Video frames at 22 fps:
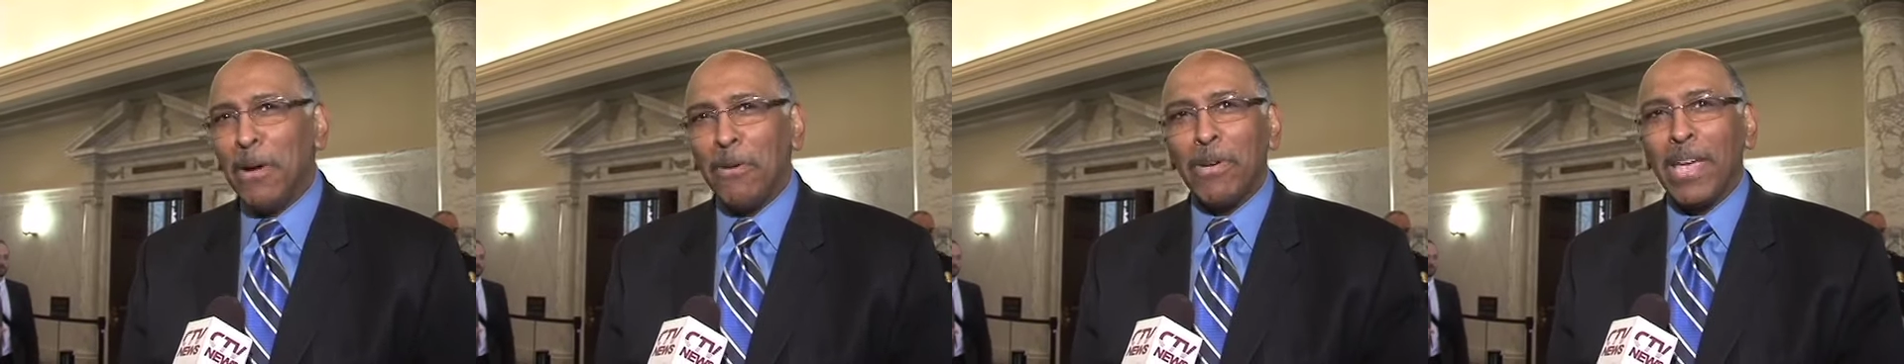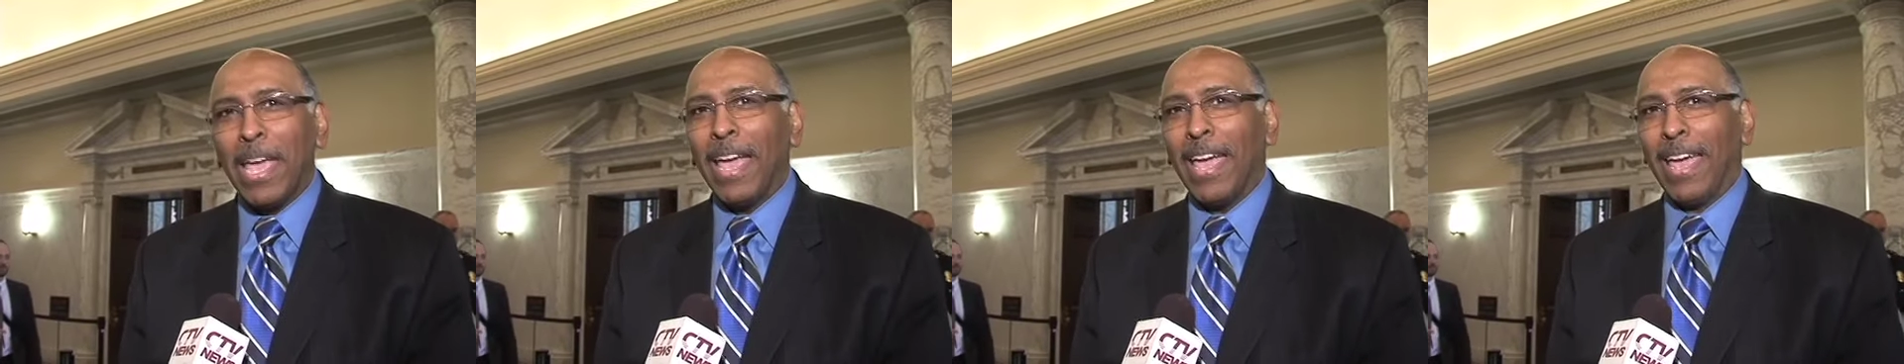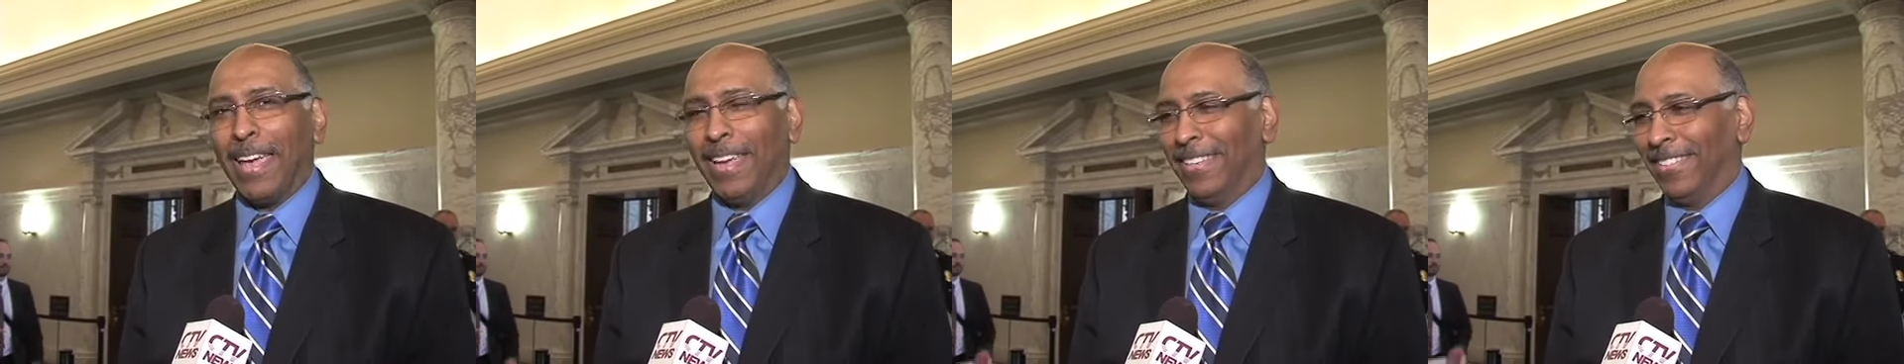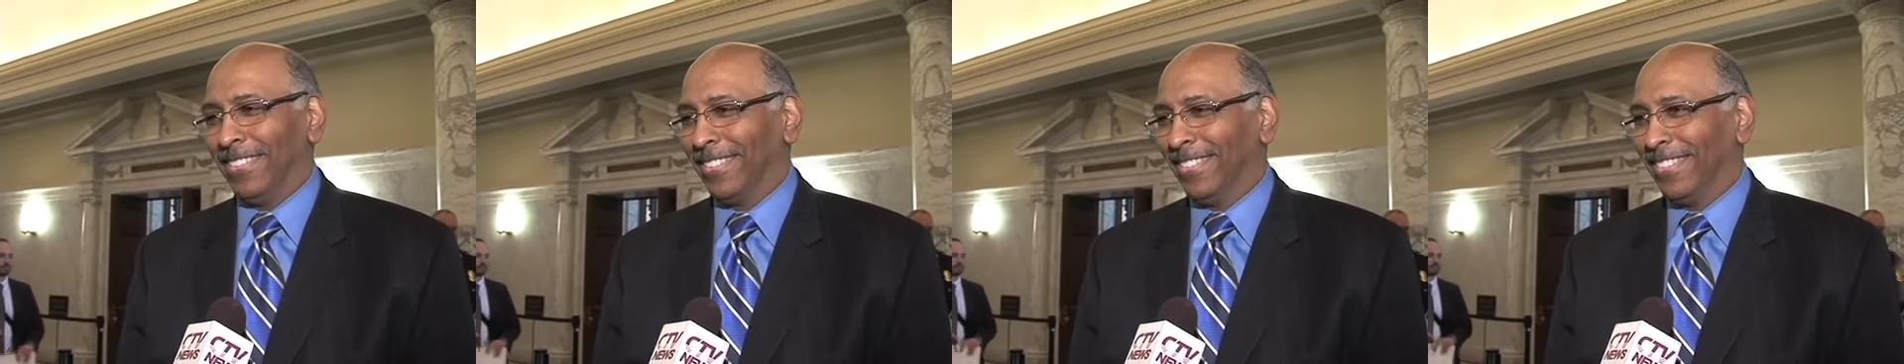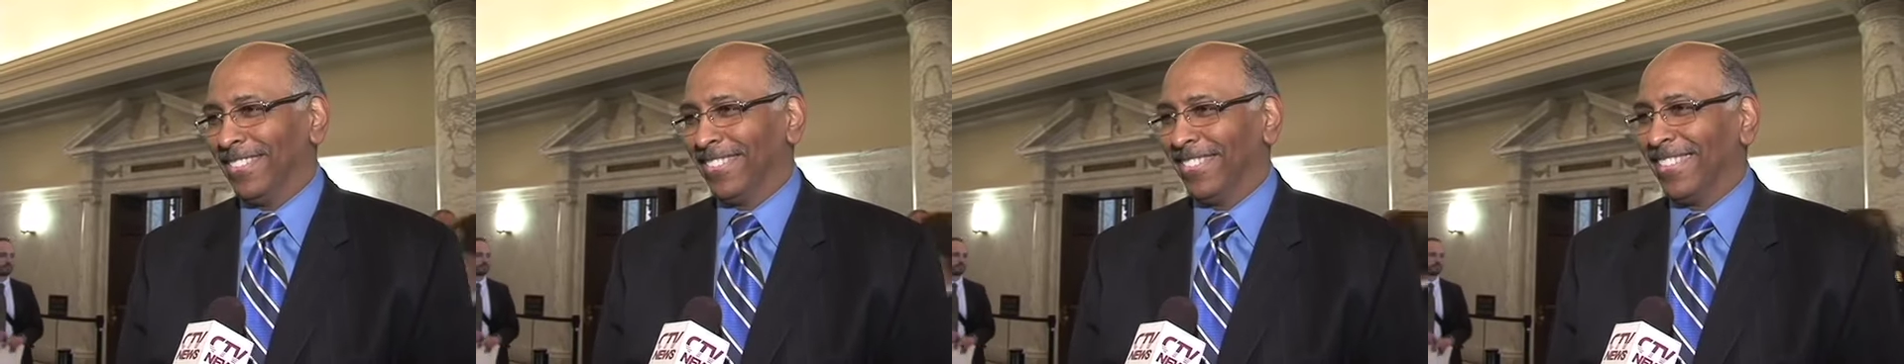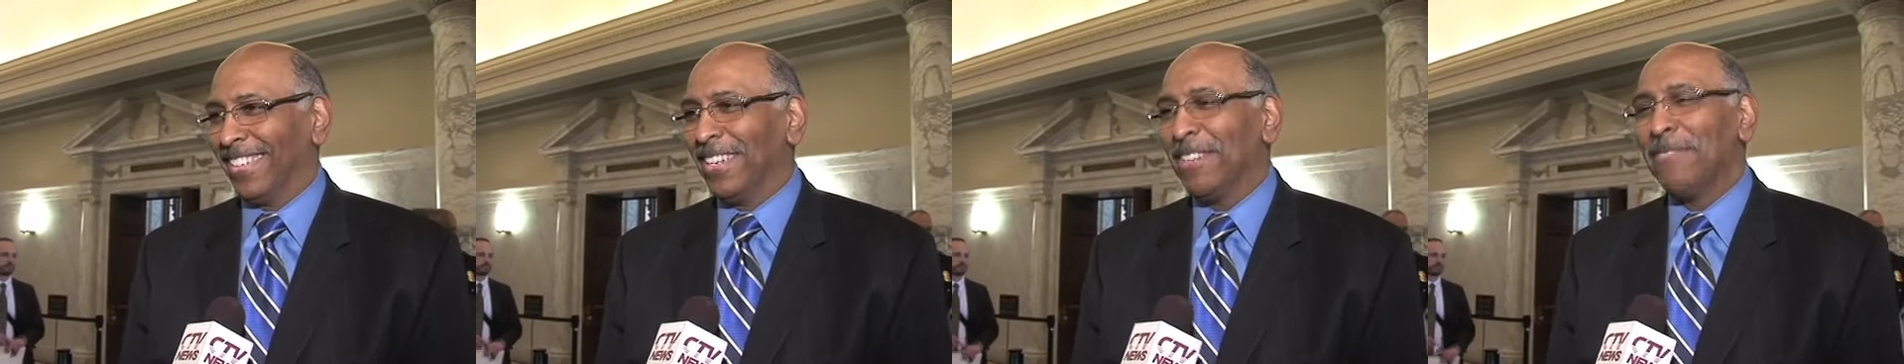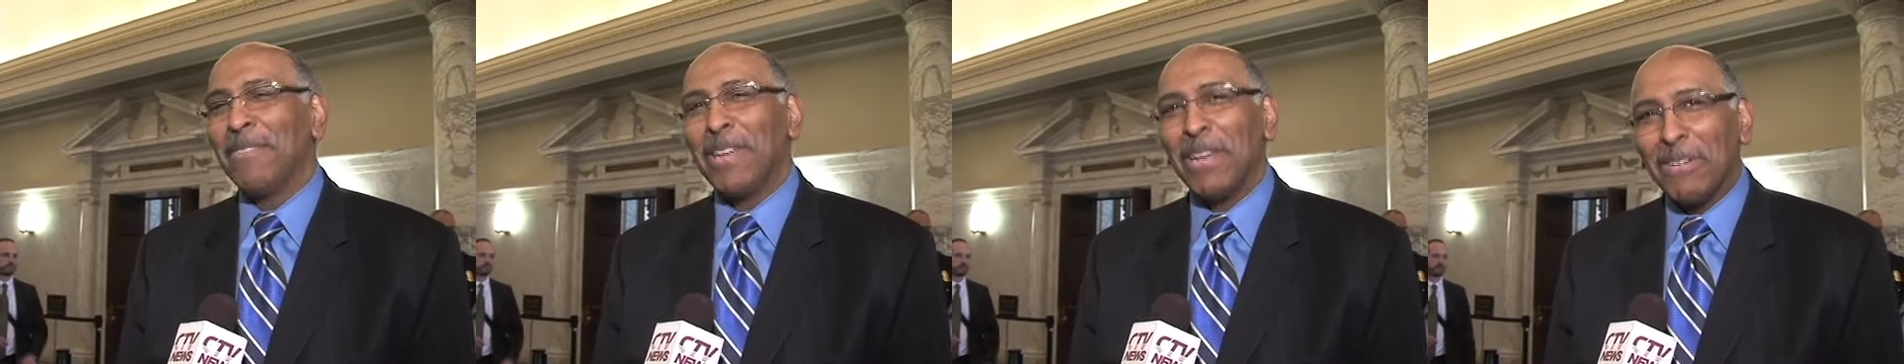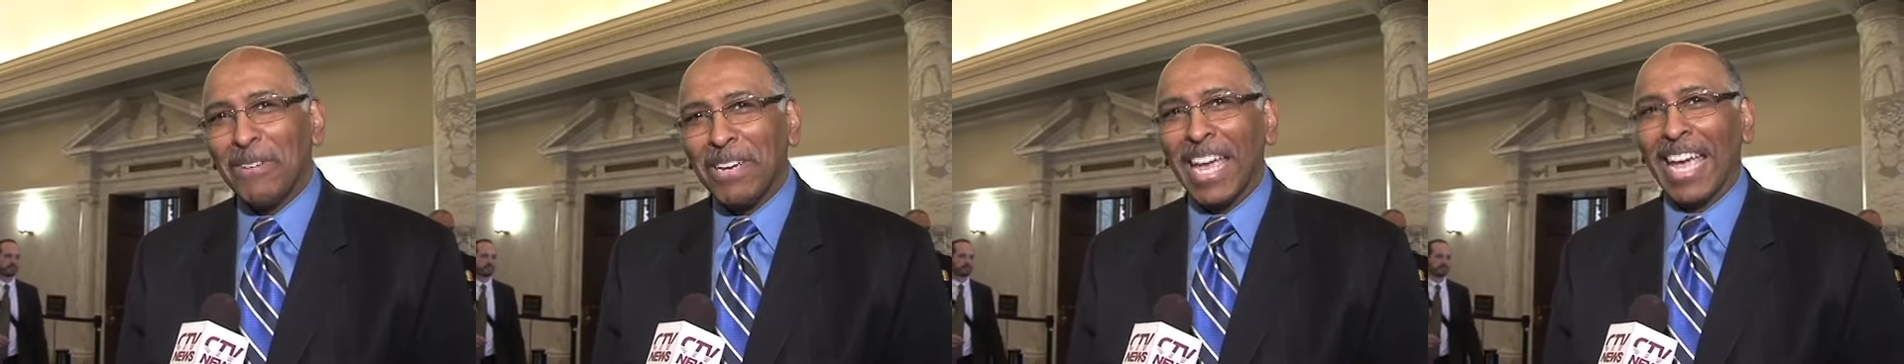okay. It'll
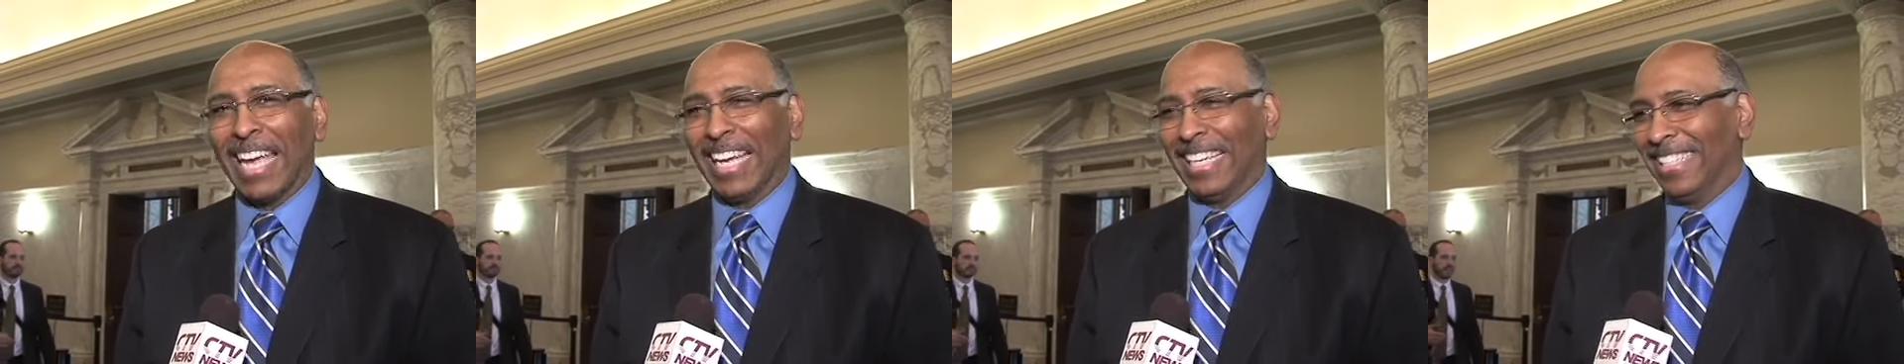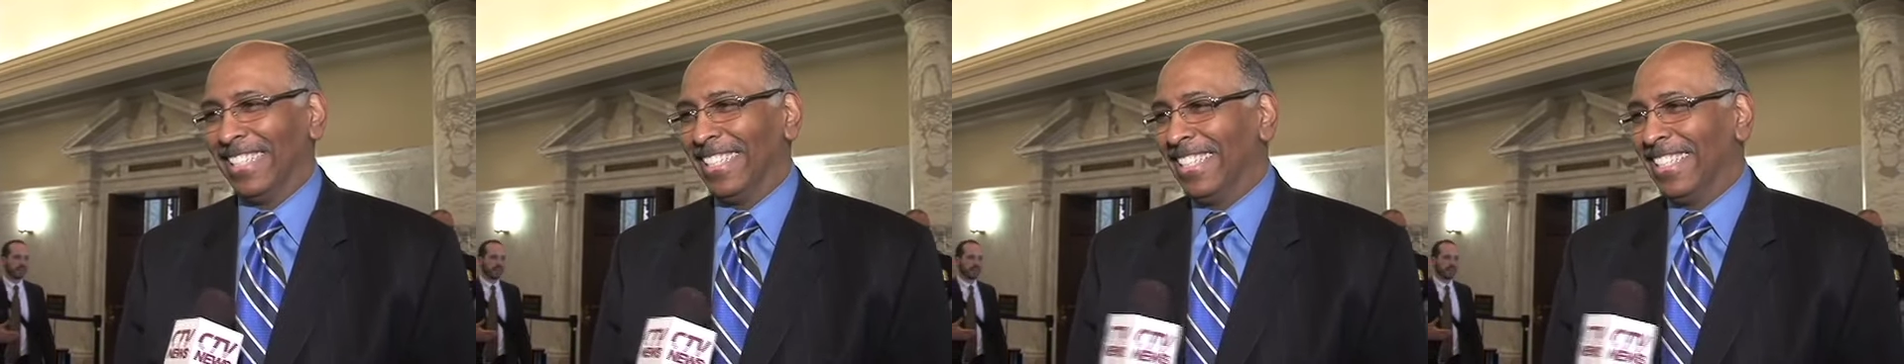be okay.